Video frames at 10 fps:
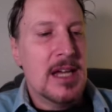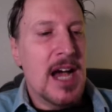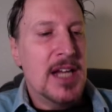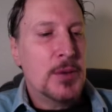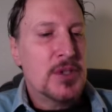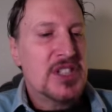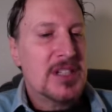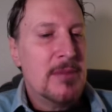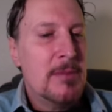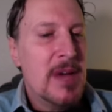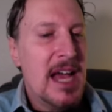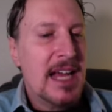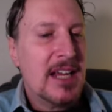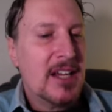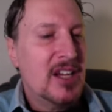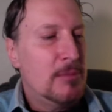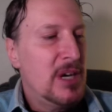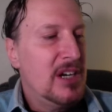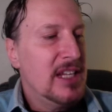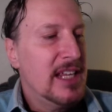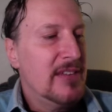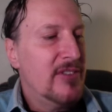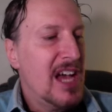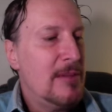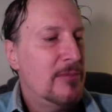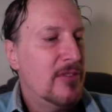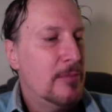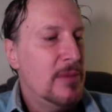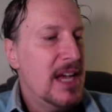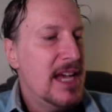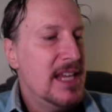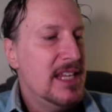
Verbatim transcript: I twisted my back. I could barely get up from bed,